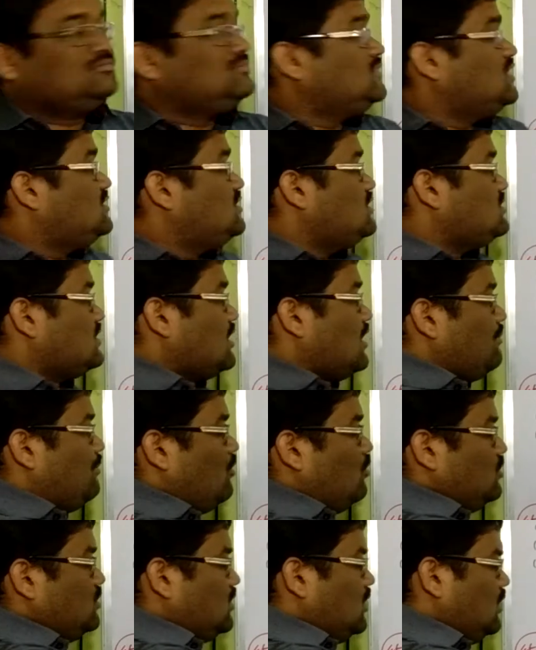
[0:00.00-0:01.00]
This is
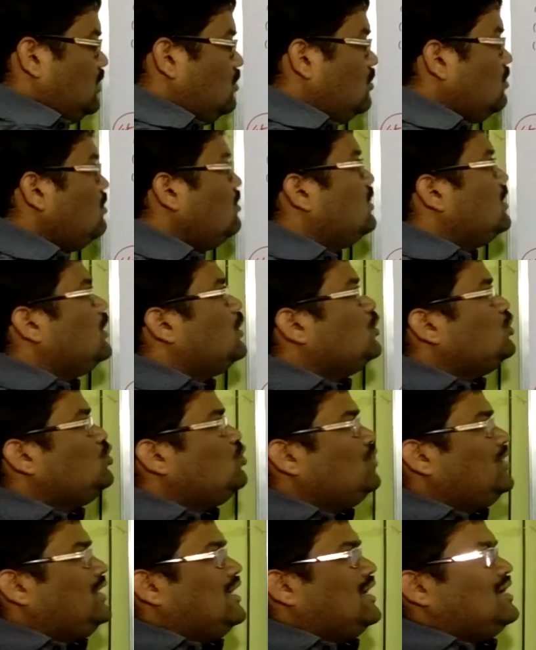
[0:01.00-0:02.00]
about the
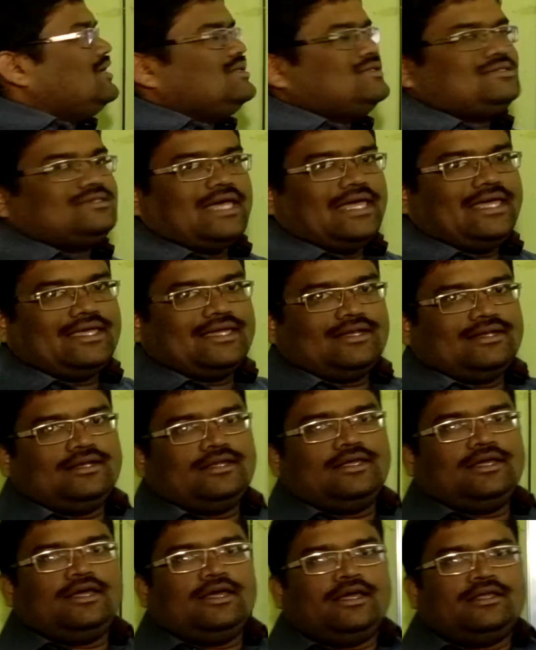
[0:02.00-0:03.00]
urea cycle.
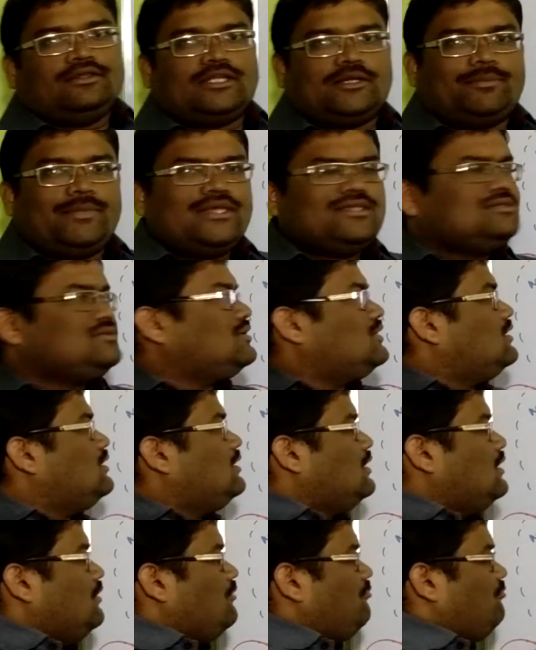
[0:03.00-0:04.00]
That means
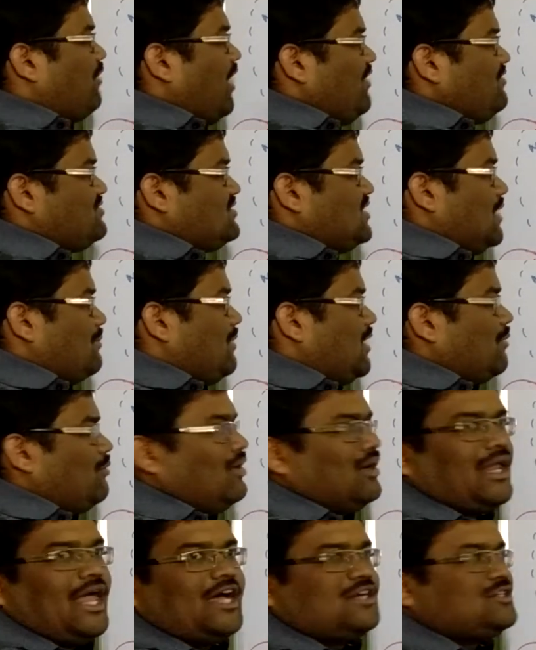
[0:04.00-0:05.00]
5-step
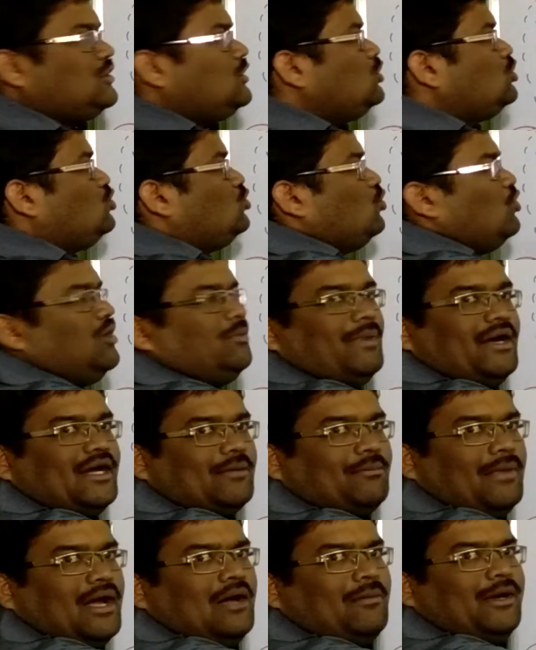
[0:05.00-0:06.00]
metabolic action, 2 in
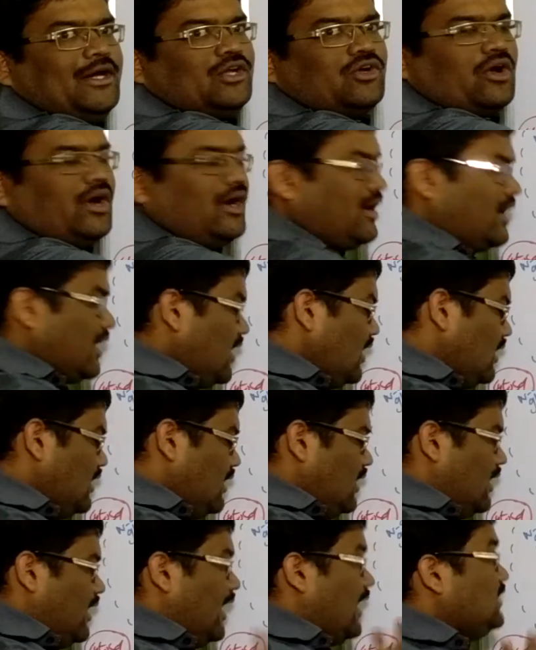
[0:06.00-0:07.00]
mitochondria
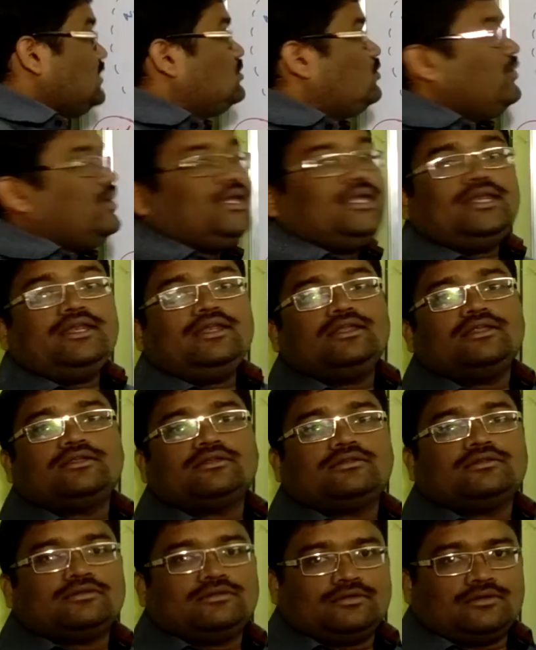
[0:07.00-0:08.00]
and 3 in
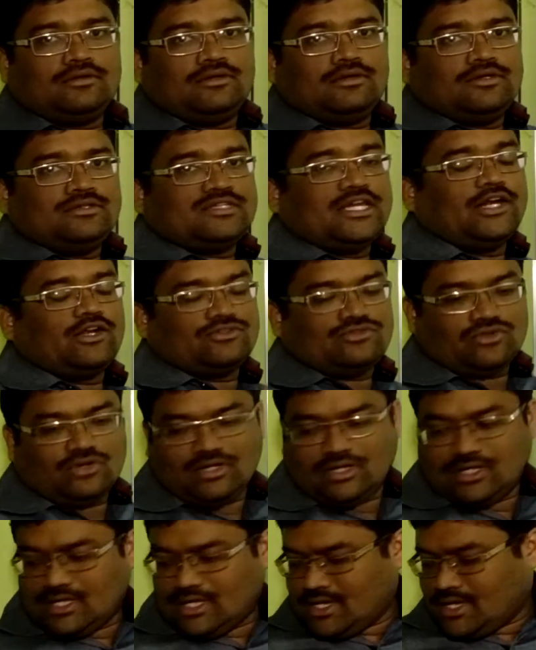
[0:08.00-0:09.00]

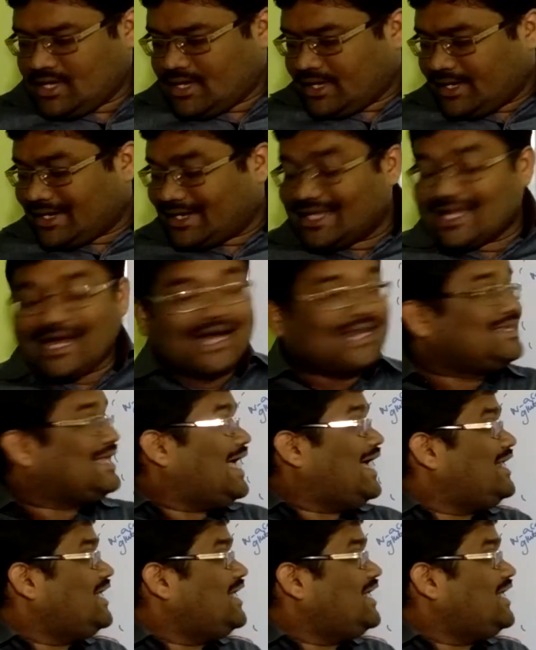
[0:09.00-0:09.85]
cytosol. And regarding the